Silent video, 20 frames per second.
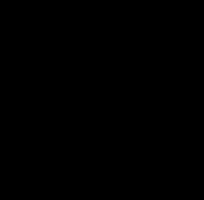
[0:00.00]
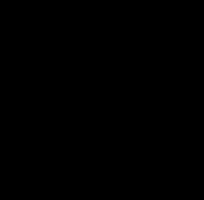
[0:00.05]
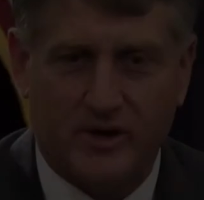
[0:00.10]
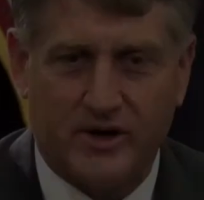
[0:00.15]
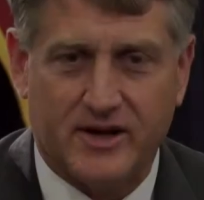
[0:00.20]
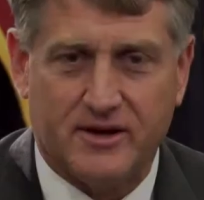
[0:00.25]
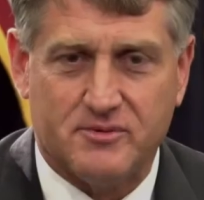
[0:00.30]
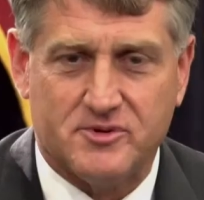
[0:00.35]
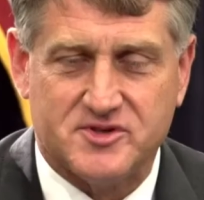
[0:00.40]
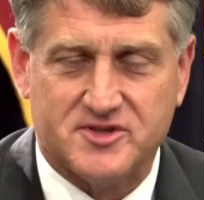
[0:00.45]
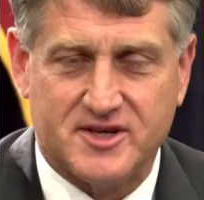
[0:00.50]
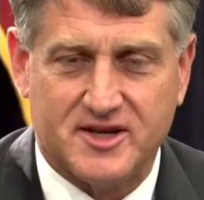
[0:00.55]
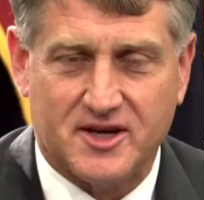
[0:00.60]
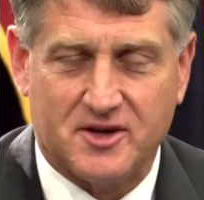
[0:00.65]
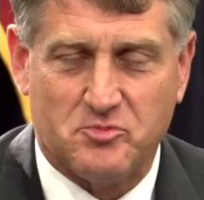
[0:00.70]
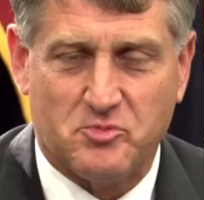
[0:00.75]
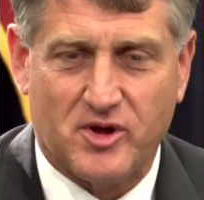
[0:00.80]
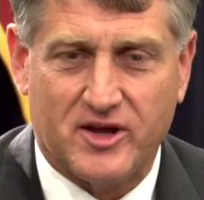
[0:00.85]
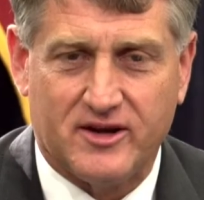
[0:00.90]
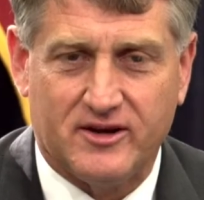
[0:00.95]
My name is
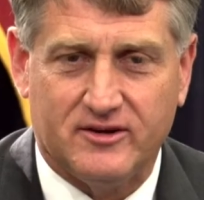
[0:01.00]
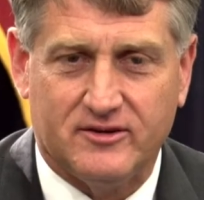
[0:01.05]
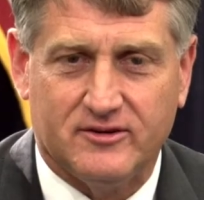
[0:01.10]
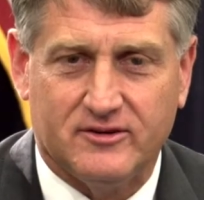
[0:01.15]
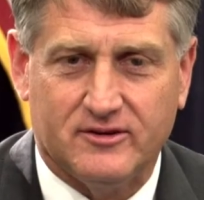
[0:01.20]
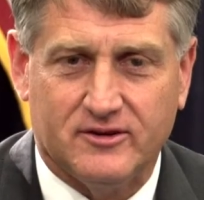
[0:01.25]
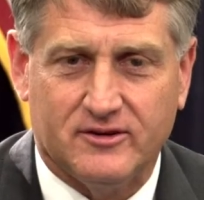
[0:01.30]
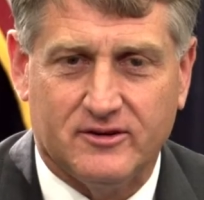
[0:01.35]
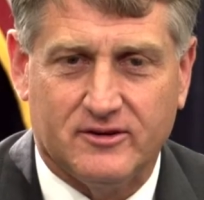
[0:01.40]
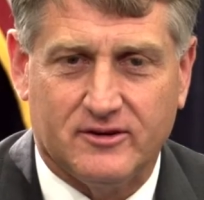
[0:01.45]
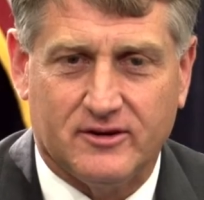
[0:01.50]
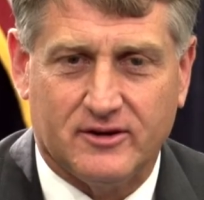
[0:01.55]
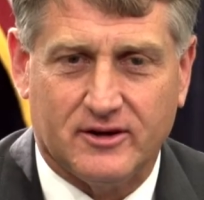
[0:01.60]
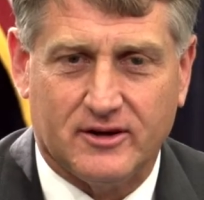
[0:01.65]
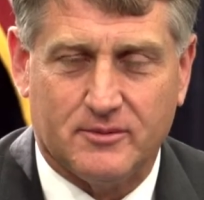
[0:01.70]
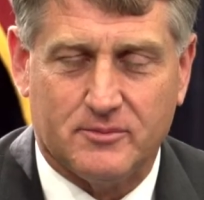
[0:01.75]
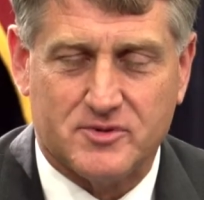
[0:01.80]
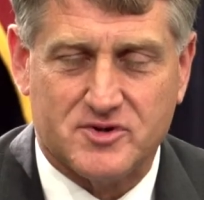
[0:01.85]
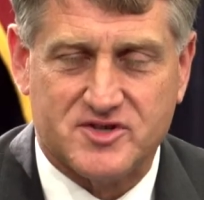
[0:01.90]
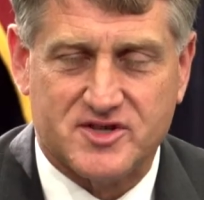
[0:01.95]
Dan Bennett.
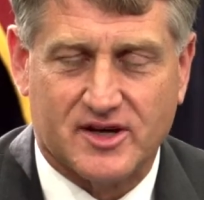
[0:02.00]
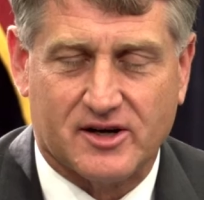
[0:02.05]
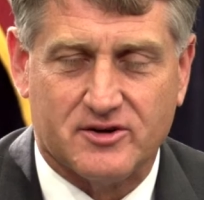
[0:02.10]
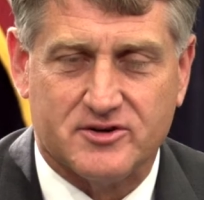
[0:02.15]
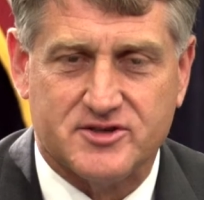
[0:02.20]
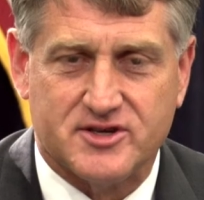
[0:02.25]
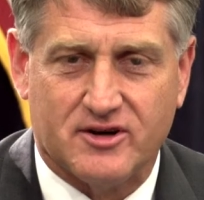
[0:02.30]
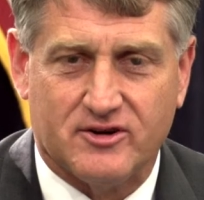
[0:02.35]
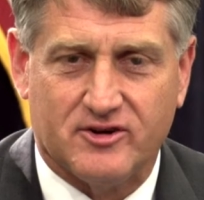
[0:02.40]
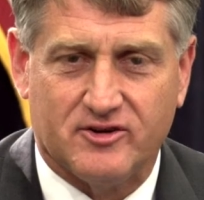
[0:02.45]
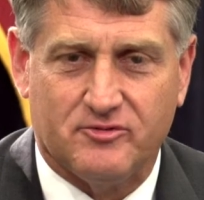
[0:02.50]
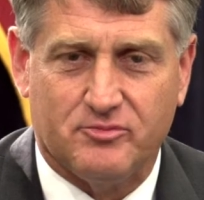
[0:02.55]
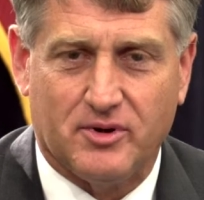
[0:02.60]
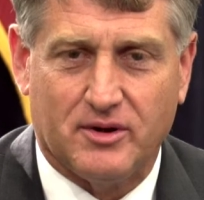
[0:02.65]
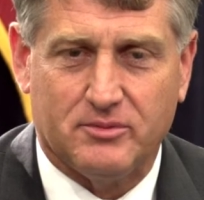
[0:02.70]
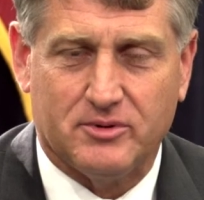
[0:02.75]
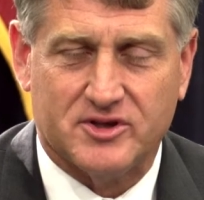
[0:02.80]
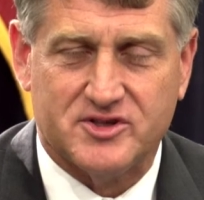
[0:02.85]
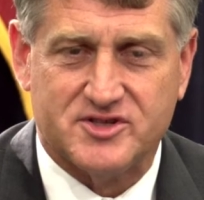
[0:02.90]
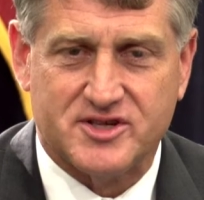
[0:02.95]
I'm the Secretary of
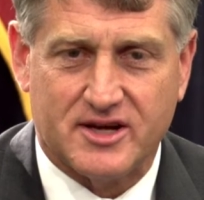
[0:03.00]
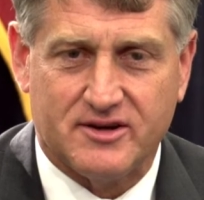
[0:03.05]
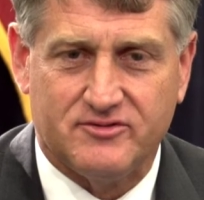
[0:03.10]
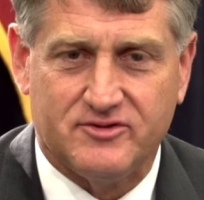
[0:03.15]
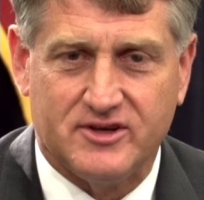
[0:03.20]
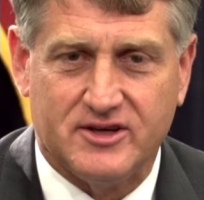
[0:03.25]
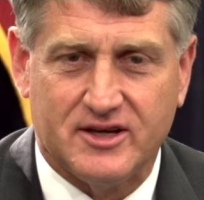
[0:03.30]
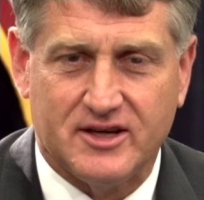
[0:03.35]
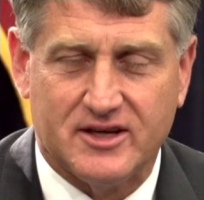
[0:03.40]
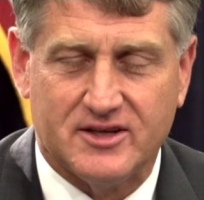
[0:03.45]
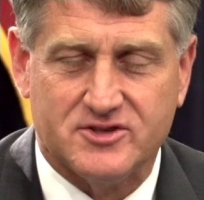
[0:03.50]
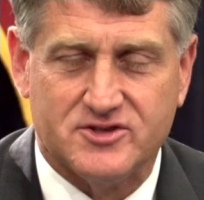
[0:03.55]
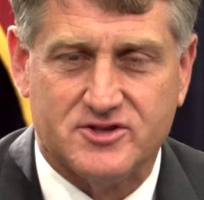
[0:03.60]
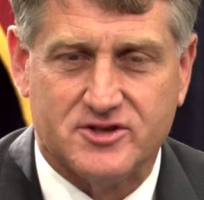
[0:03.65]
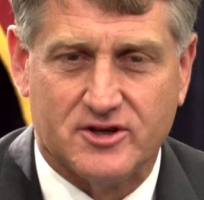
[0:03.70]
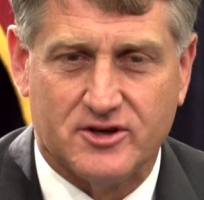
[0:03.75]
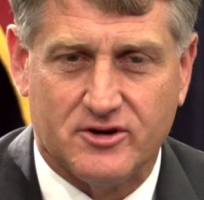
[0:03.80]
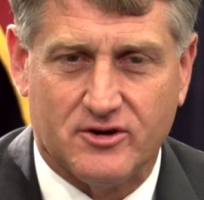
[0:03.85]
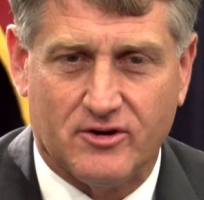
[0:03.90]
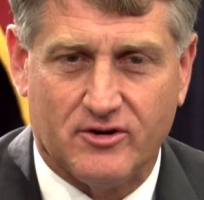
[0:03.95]
Public Safety and
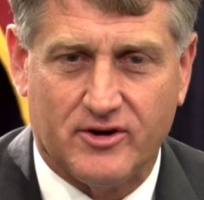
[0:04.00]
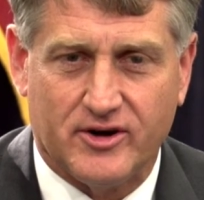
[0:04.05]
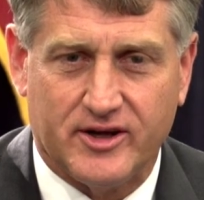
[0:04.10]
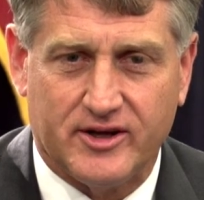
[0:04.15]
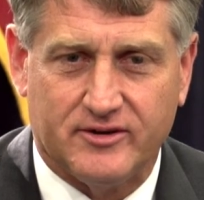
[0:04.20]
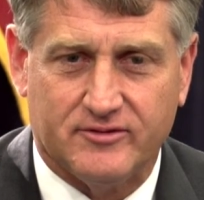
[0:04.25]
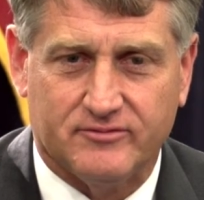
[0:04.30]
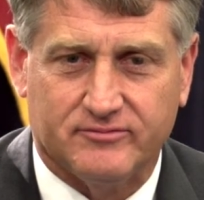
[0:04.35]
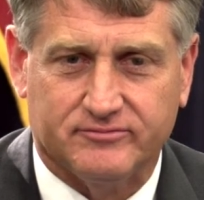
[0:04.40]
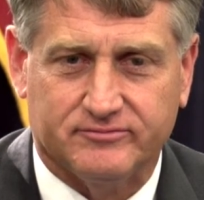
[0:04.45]
Security.